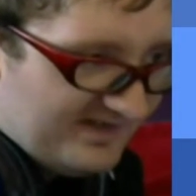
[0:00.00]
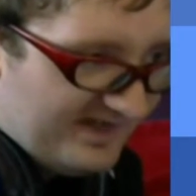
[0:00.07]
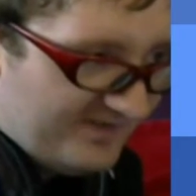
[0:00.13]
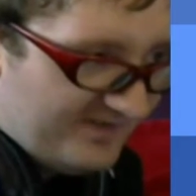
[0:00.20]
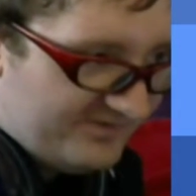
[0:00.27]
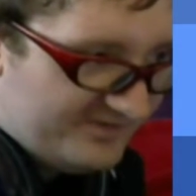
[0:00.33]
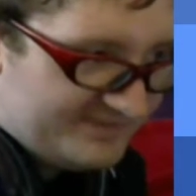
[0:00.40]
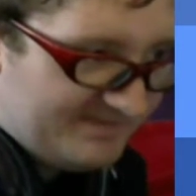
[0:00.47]

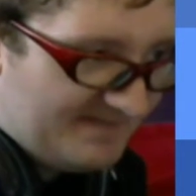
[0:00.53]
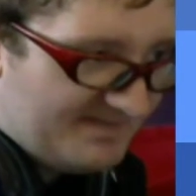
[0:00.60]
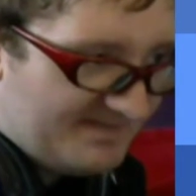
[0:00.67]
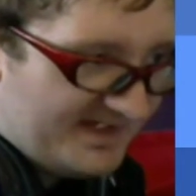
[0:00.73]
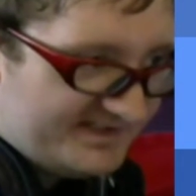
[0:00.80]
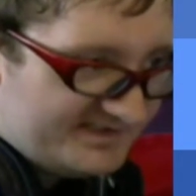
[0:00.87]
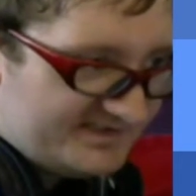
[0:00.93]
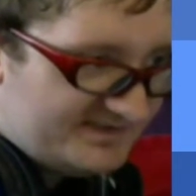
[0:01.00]
Eldritch
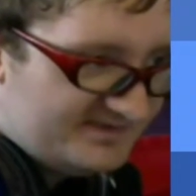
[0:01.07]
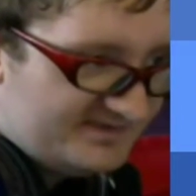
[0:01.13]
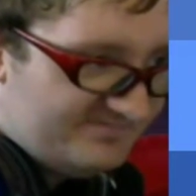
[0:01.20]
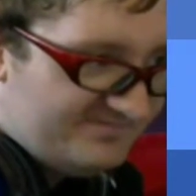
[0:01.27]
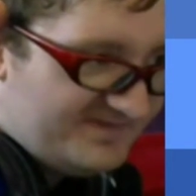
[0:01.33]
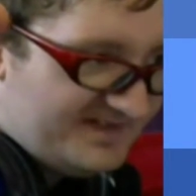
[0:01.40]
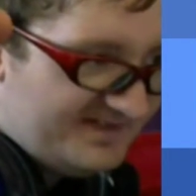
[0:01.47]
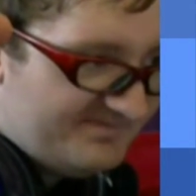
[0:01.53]
Abomination
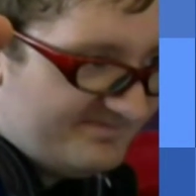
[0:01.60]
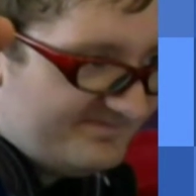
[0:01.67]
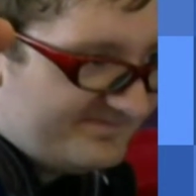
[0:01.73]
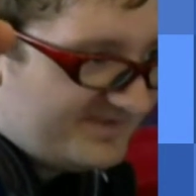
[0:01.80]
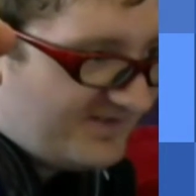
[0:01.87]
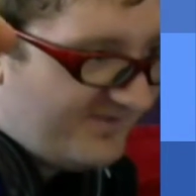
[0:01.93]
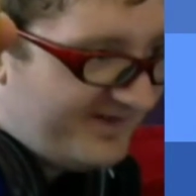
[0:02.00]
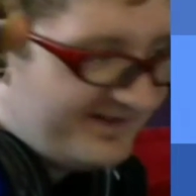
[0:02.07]
theme
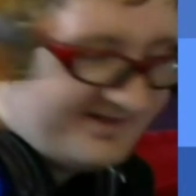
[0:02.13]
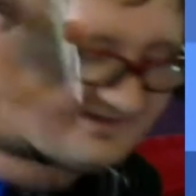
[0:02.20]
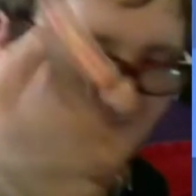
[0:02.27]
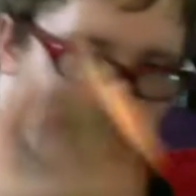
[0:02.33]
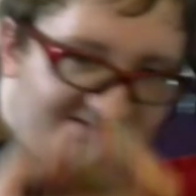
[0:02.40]
going.